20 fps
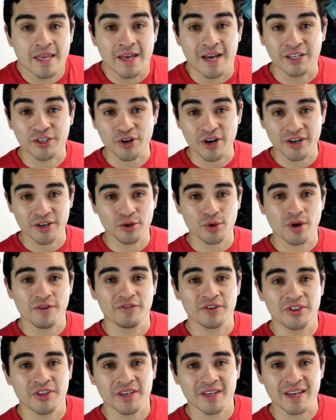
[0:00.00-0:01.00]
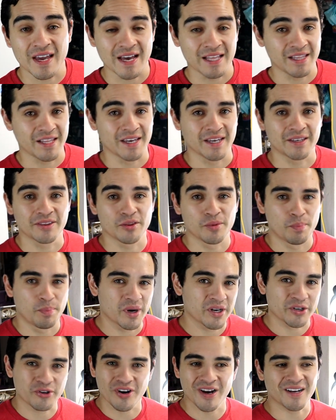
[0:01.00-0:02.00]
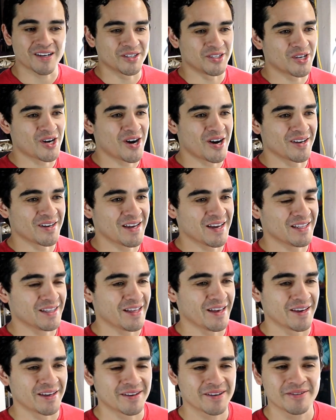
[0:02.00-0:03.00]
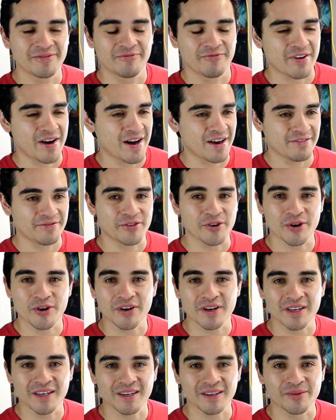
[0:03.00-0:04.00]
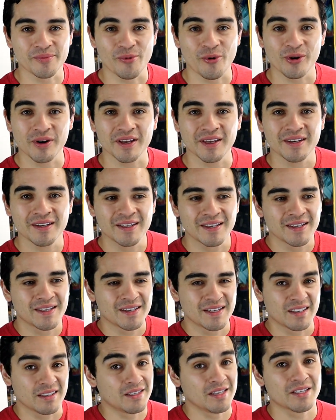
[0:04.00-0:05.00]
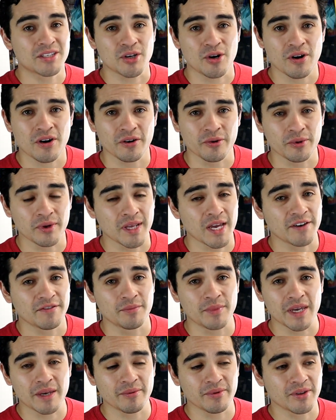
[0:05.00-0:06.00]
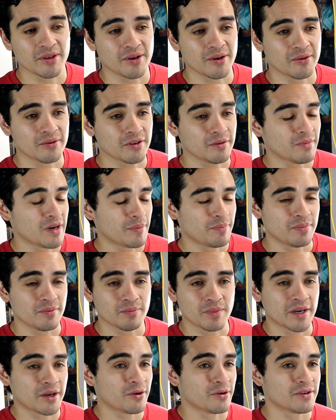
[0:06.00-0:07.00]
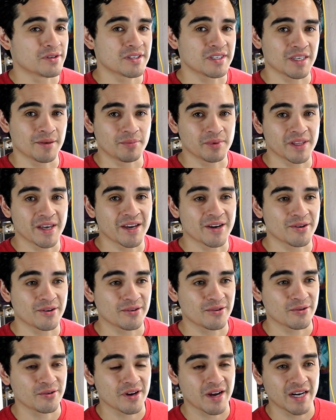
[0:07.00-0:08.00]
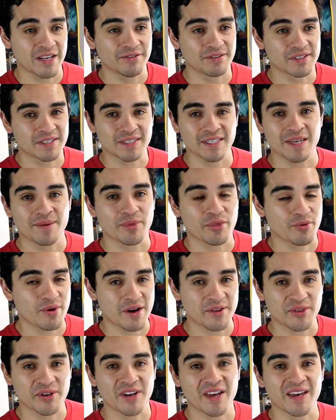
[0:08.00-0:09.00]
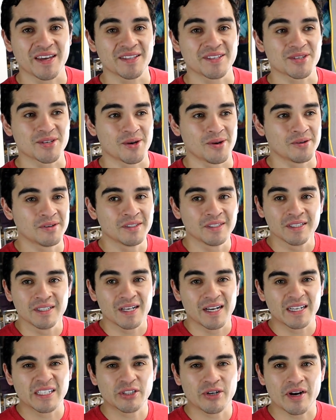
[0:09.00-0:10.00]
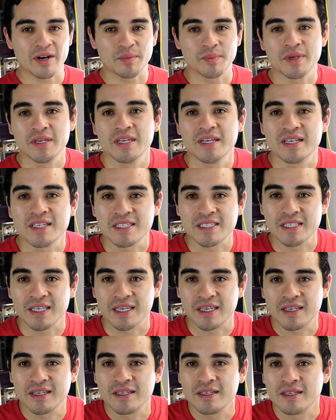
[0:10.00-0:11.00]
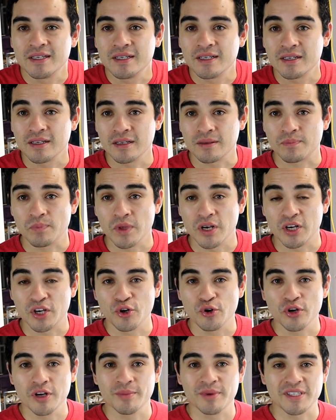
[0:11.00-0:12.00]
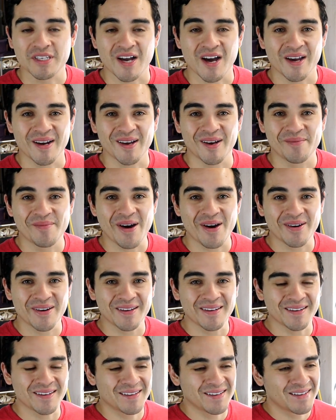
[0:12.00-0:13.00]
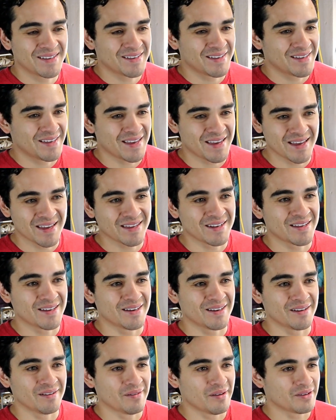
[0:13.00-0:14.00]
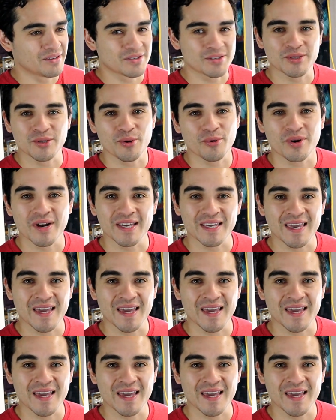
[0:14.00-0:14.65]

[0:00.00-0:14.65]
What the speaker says: I try to do everything at like the butt crack of dawn, at like 5:30 in the morning. Gets hard when you have a baby though. Might go to sleep later or not even sleep throughout the night. So I try to be as like Hakuna Matata about it, and just do what I